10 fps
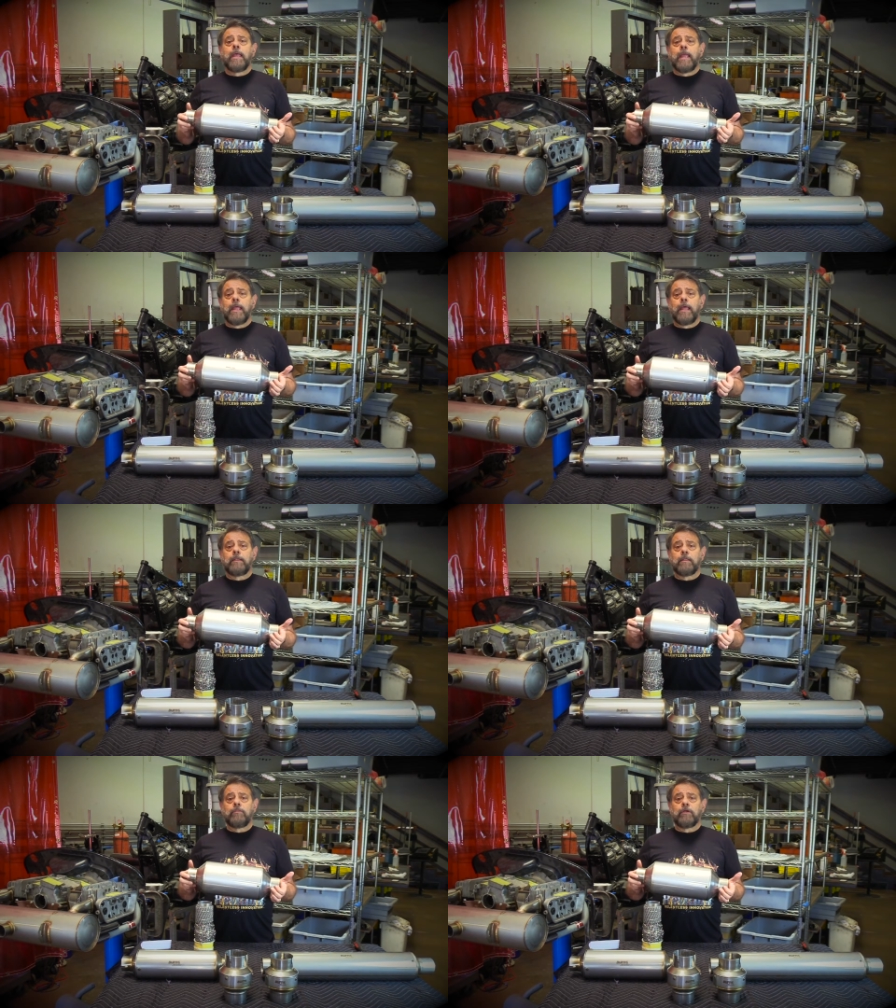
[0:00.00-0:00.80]

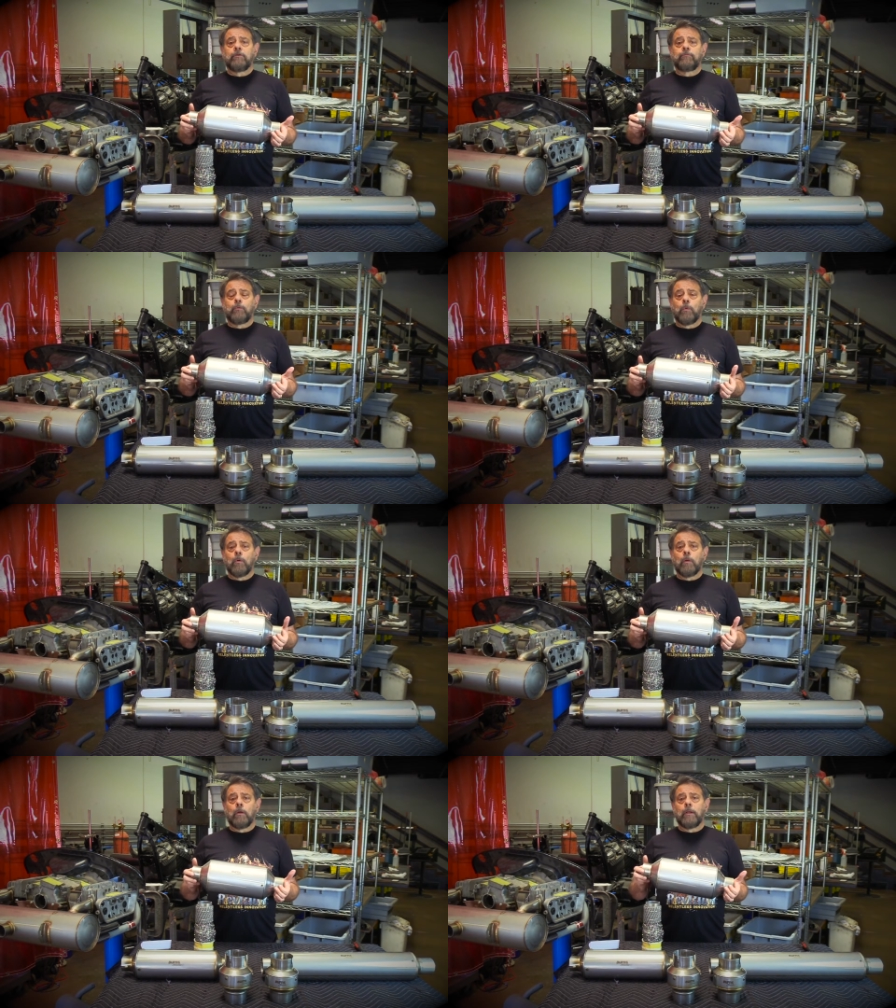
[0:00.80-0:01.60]
and
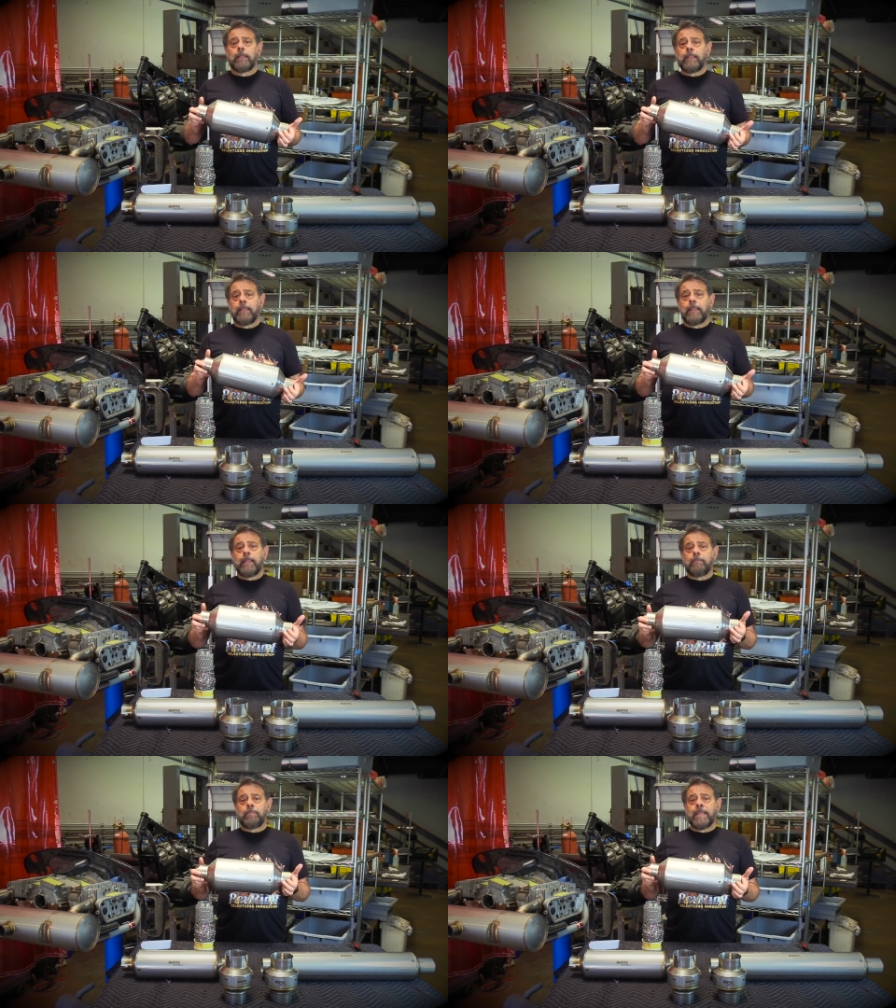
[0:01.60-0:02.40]
therefore
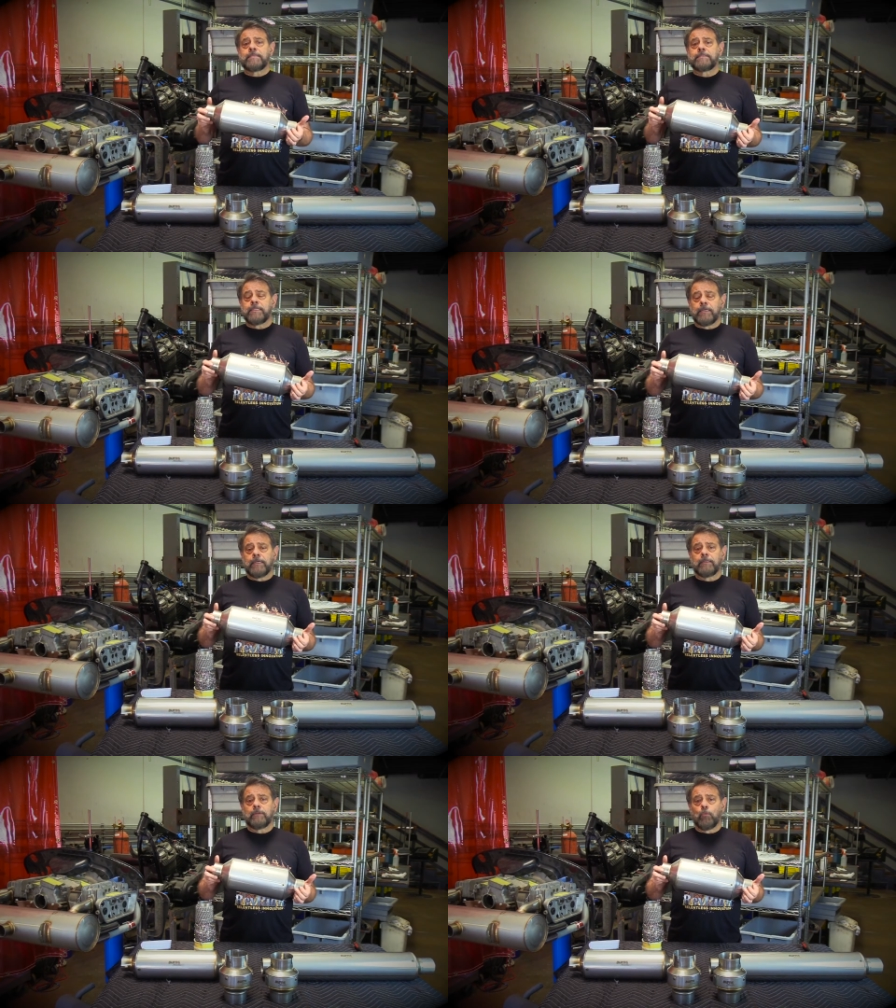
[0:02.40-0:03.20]
it makes
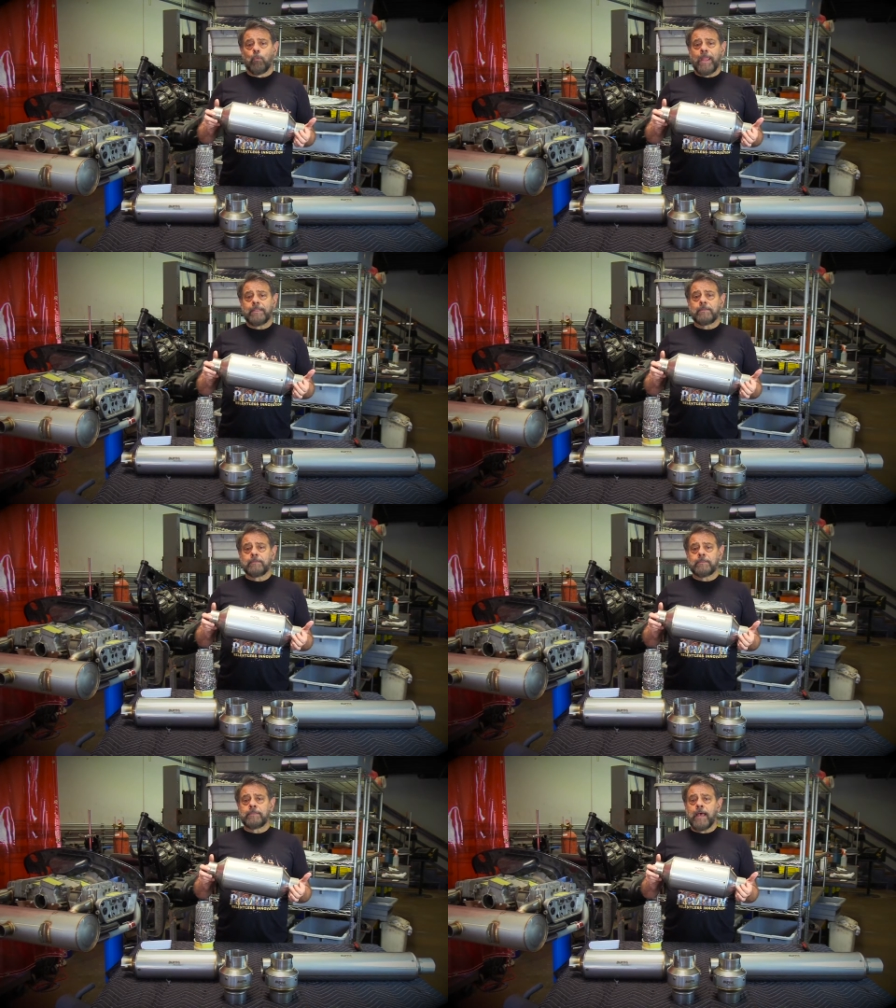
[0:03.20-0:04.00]
the weight
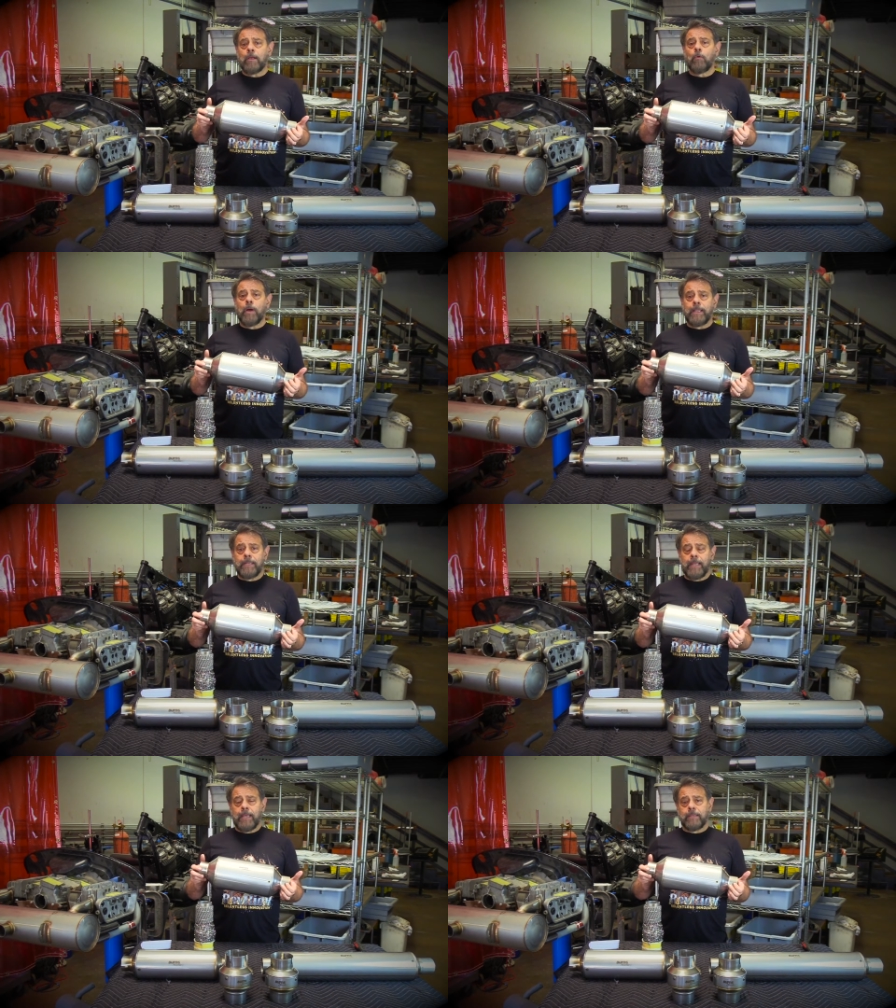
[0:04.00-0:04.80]
not
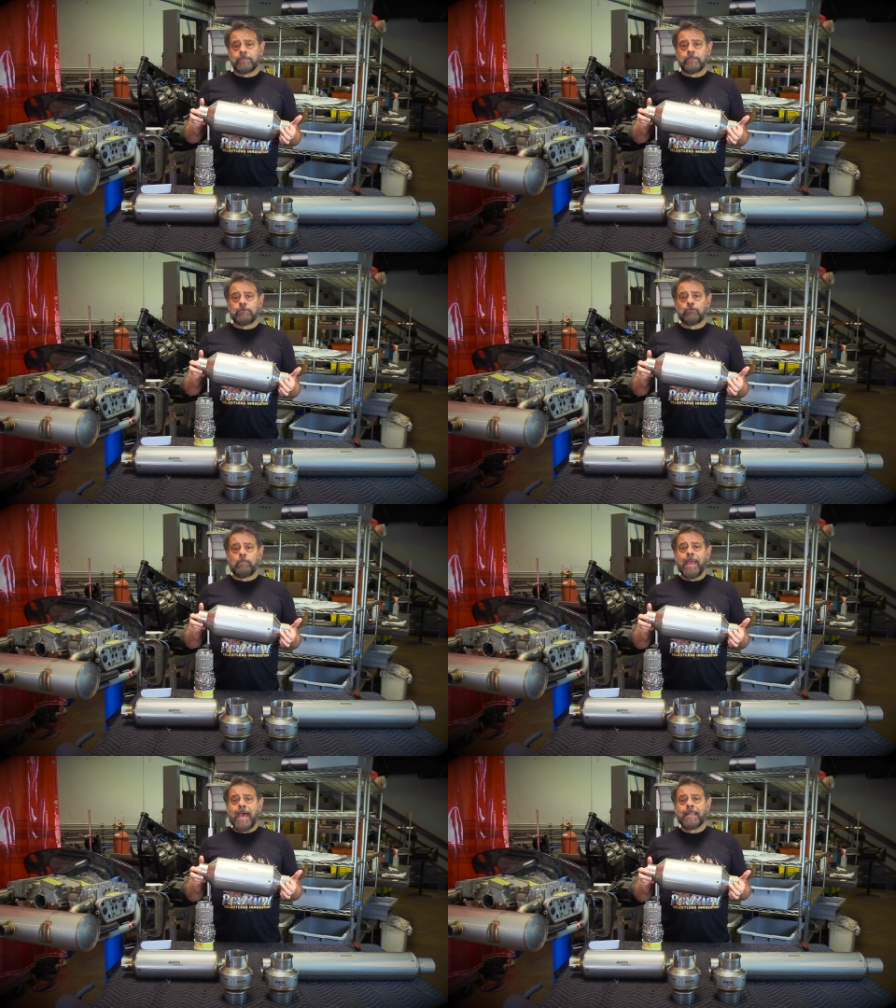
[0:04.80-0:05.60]
quite as
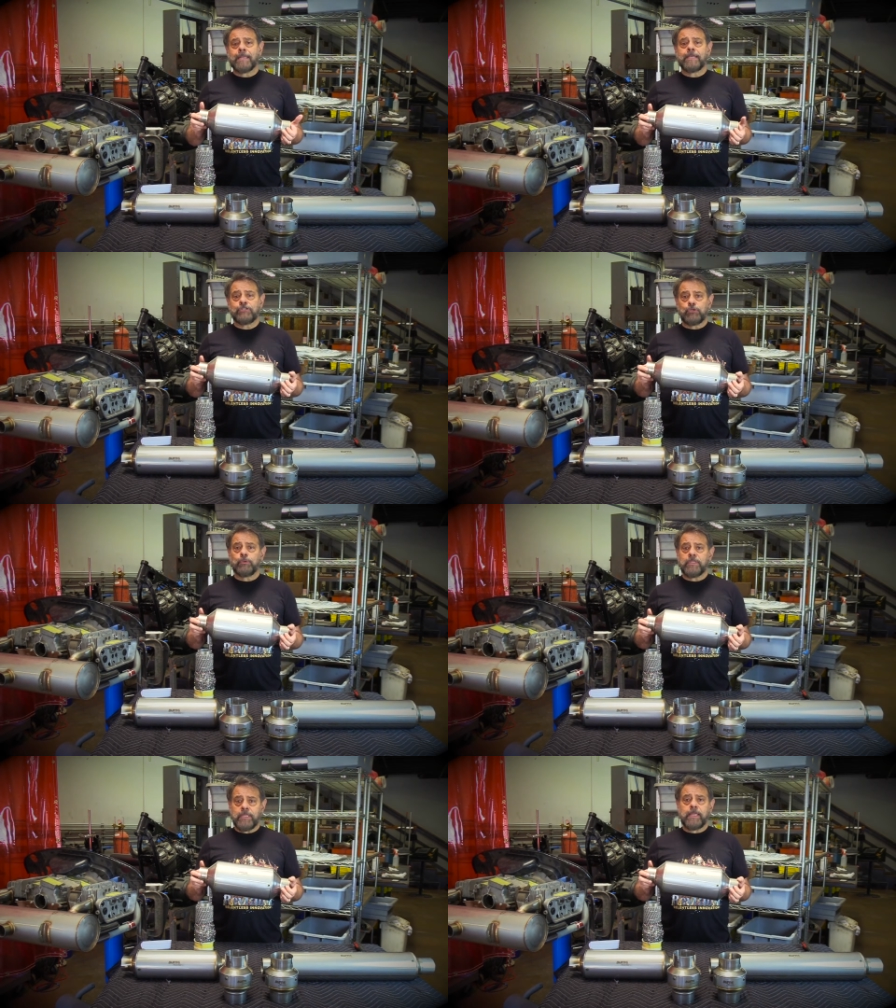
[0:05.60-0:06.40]
dramatic as you
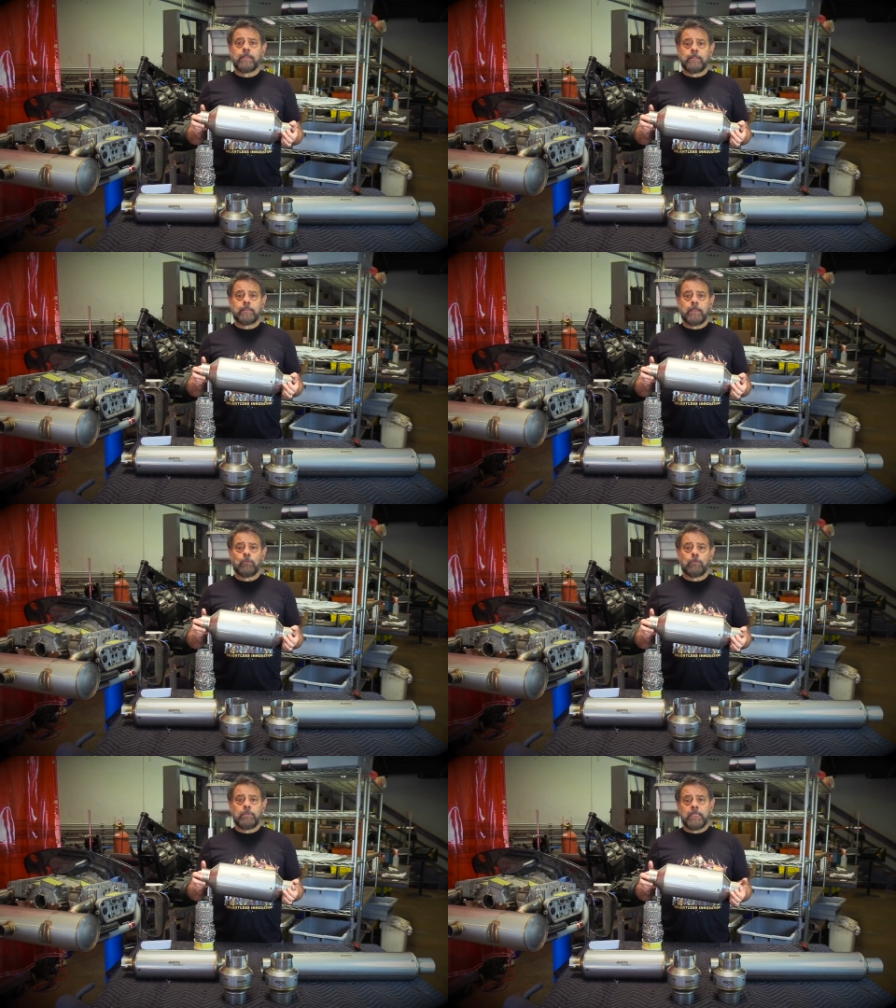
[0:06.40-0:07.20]
would think that there
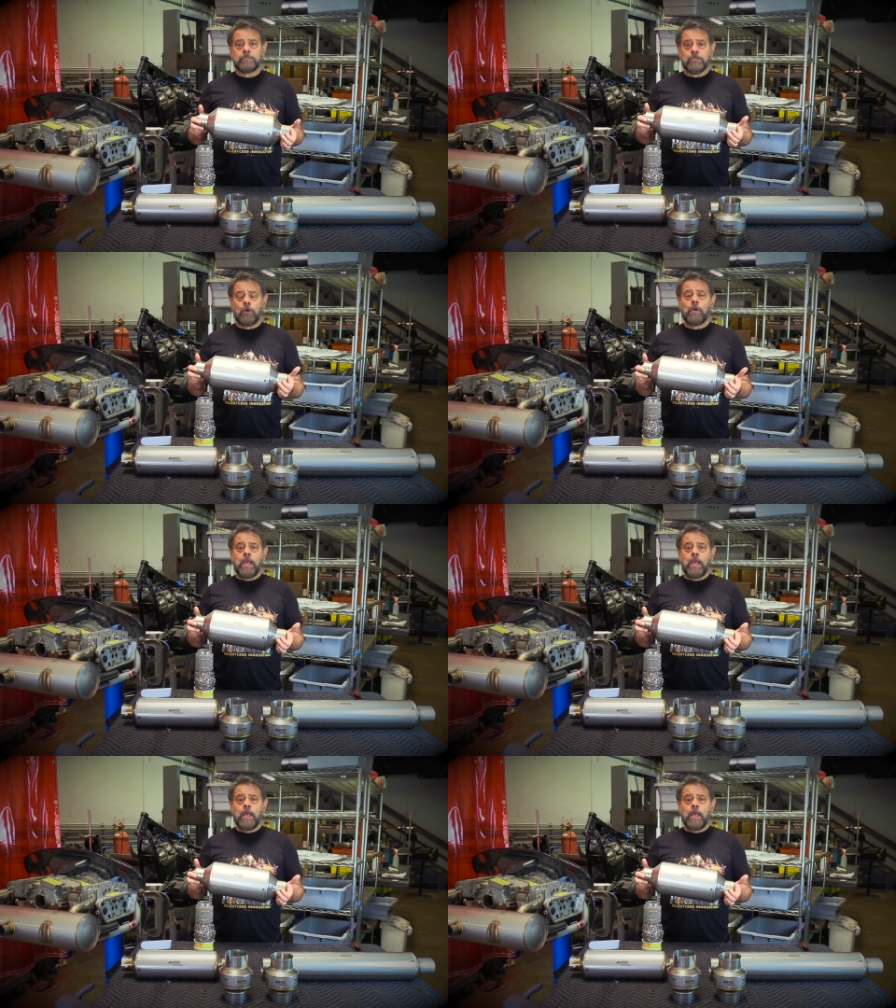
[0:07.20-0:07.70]
would be. So